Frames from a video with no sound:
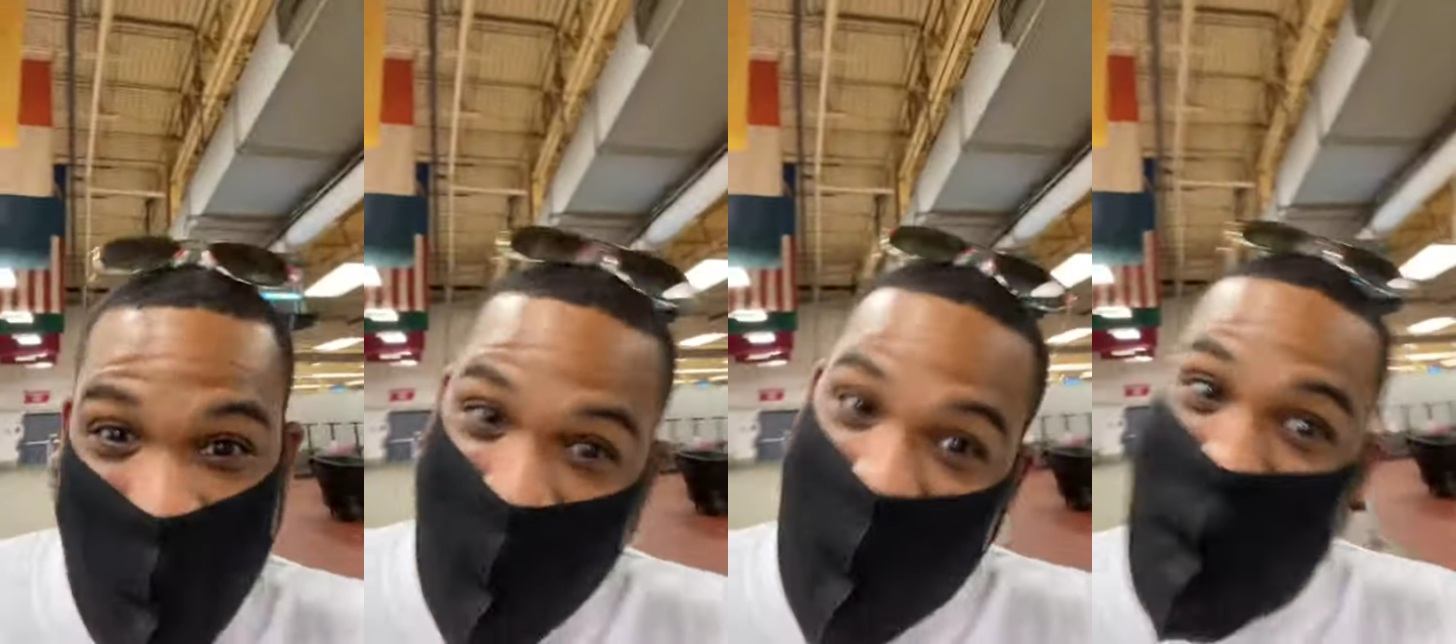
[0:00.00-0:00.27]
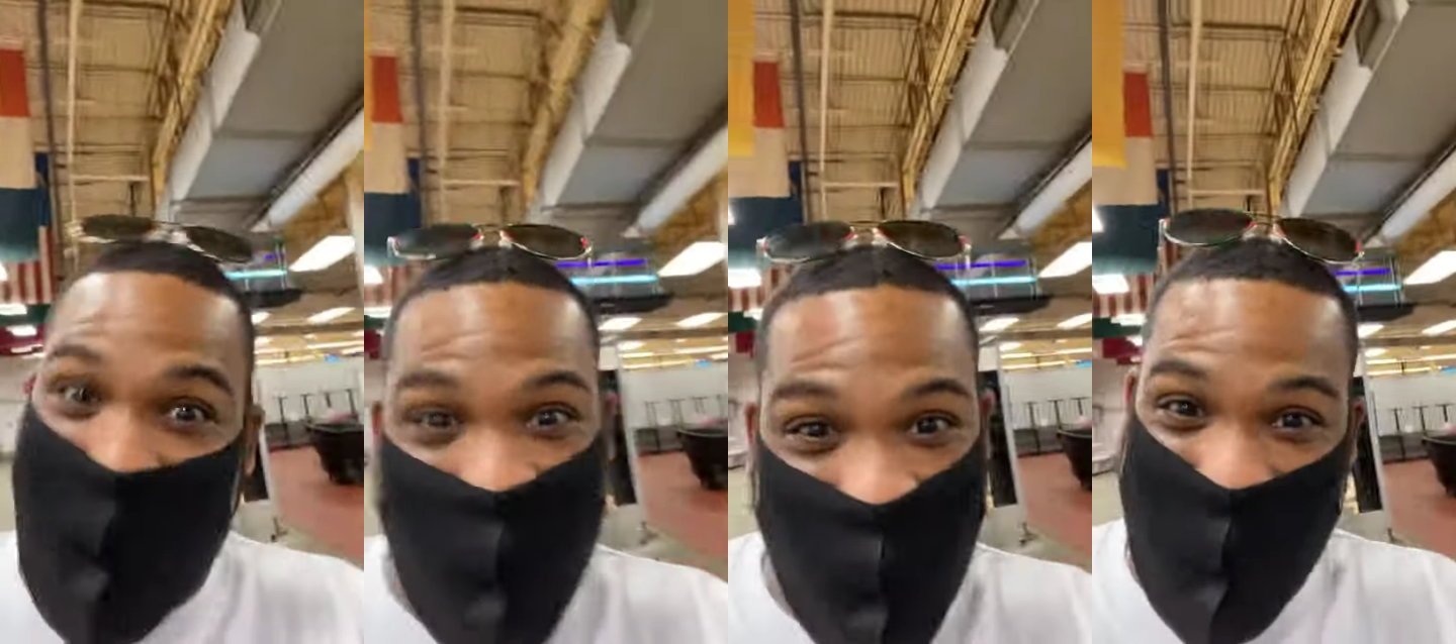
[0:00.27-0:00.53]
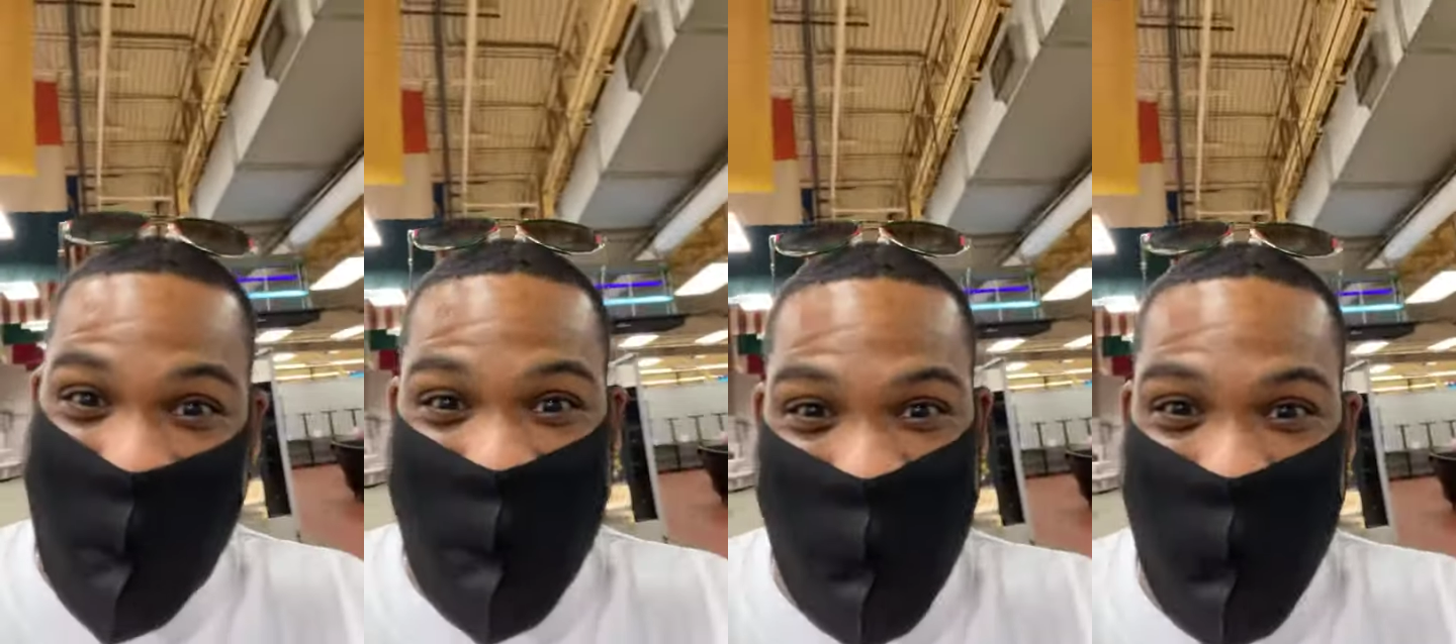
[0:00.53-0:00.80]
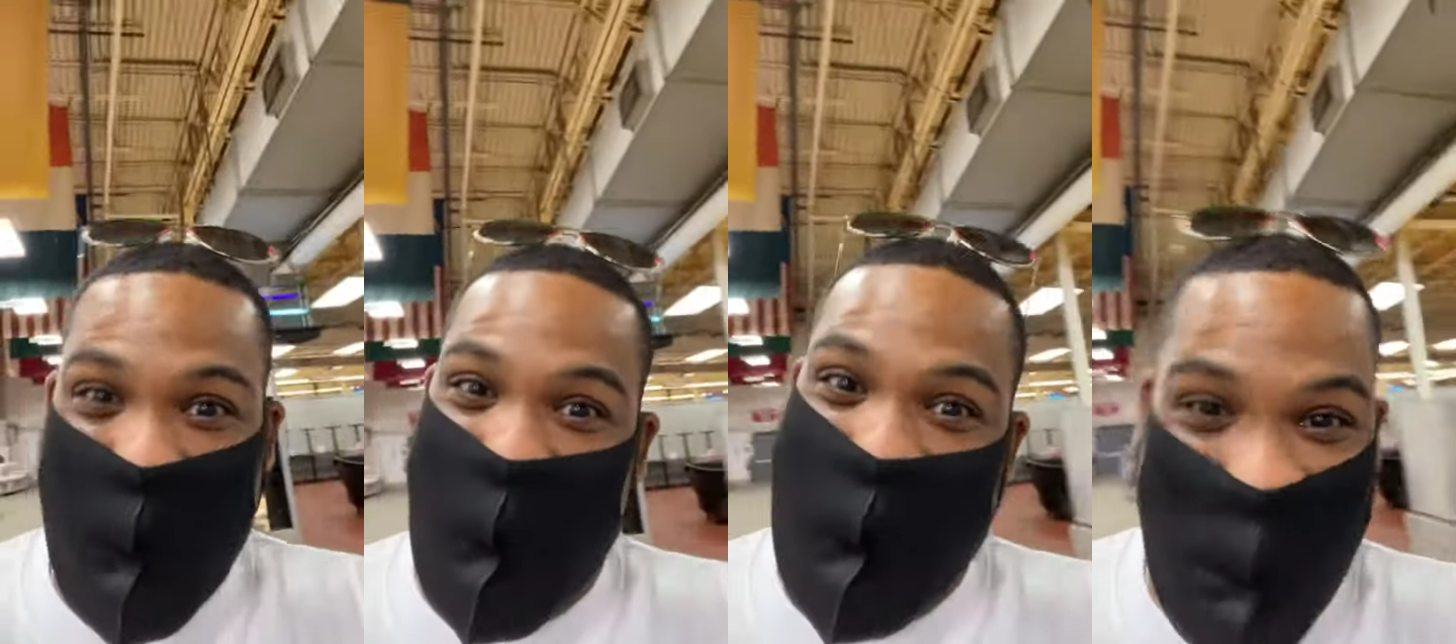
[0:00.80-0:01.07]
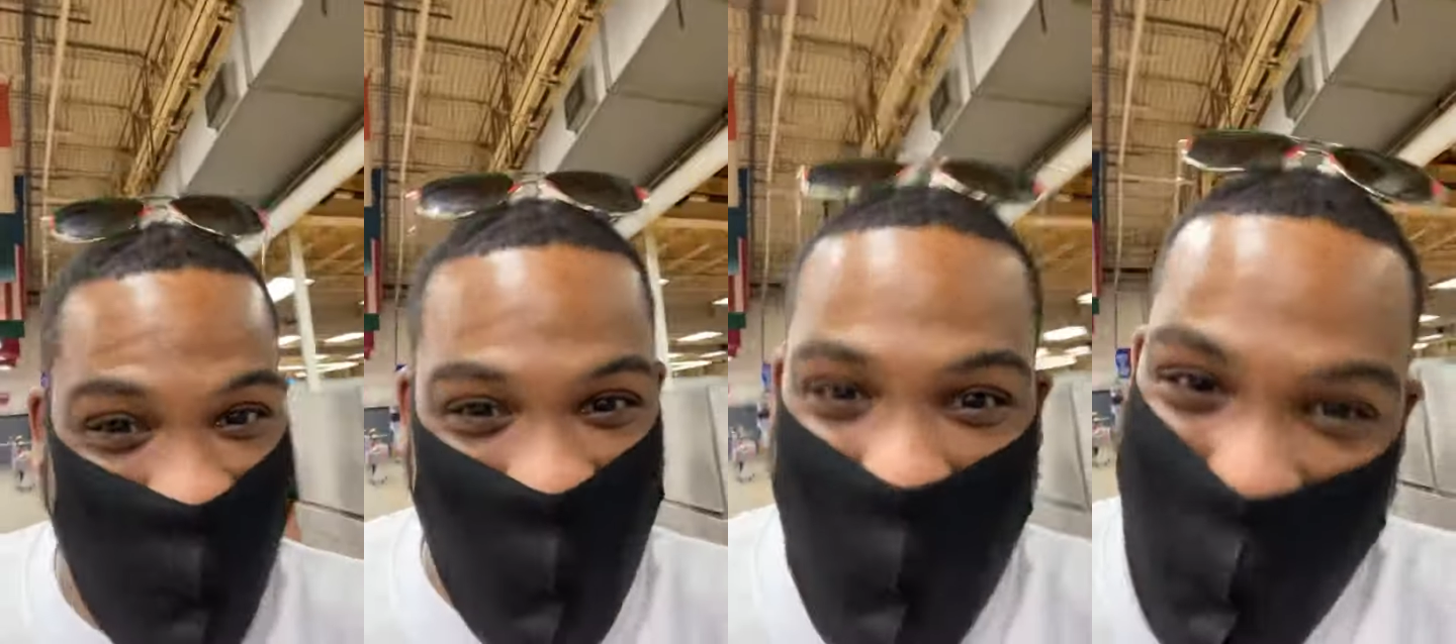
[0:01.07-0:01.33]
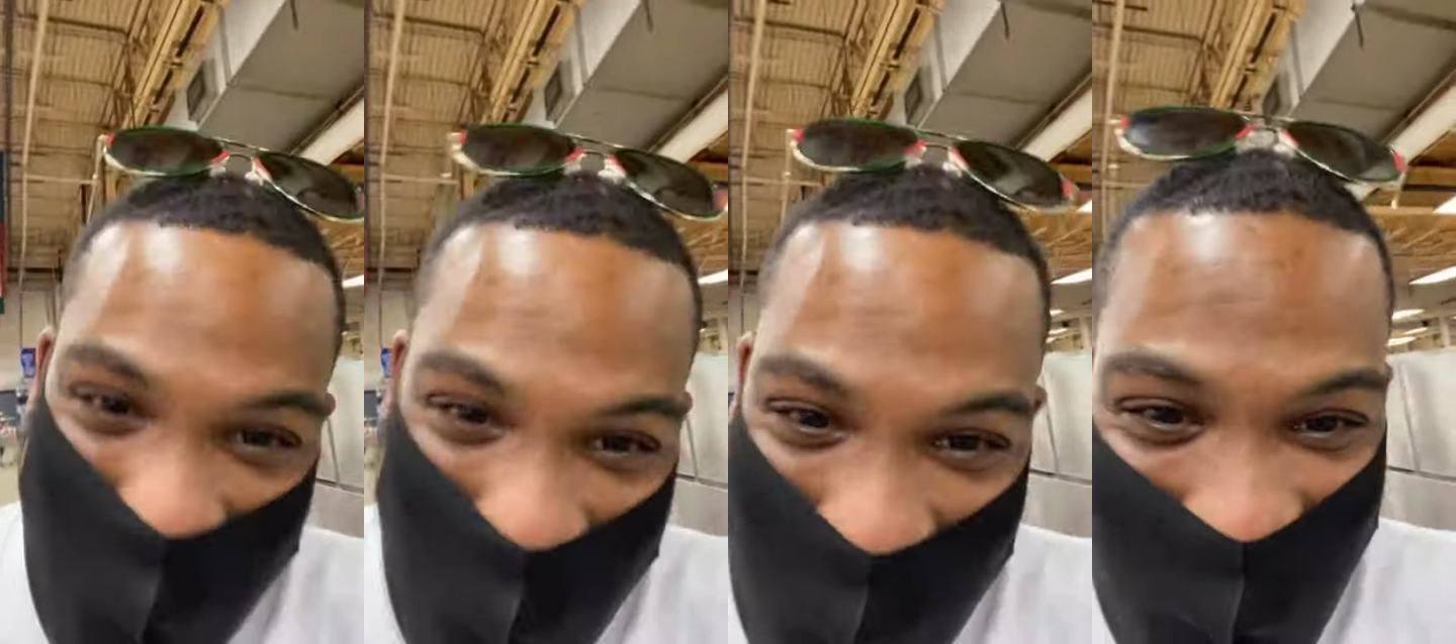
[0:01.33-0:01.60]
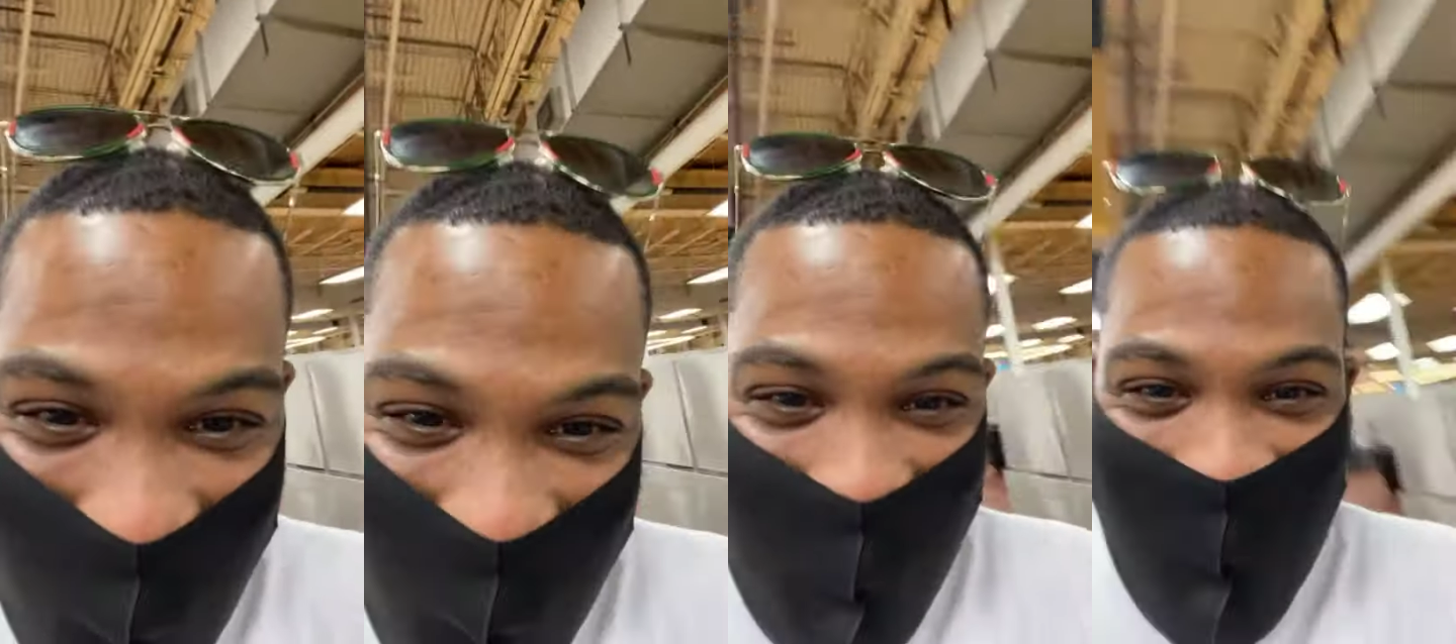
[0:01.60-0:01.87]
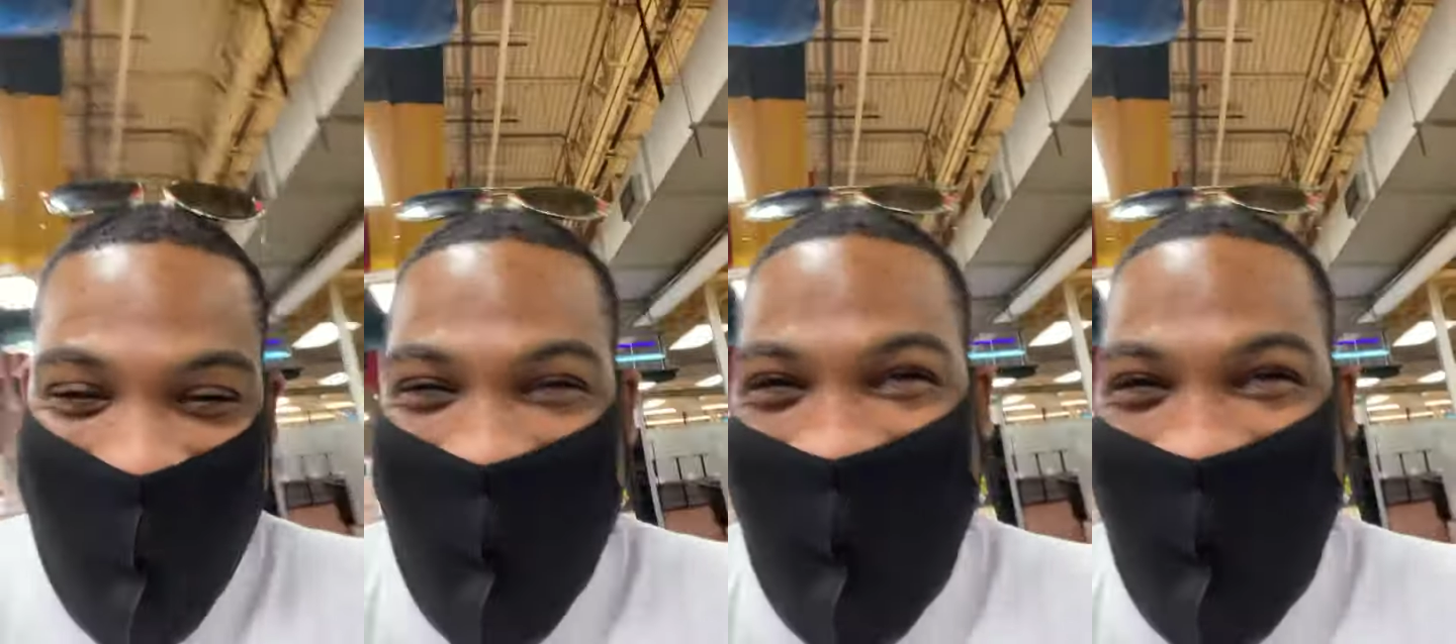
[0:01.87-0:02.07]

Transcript: look at my face. You gonna put some shrimp in that thing?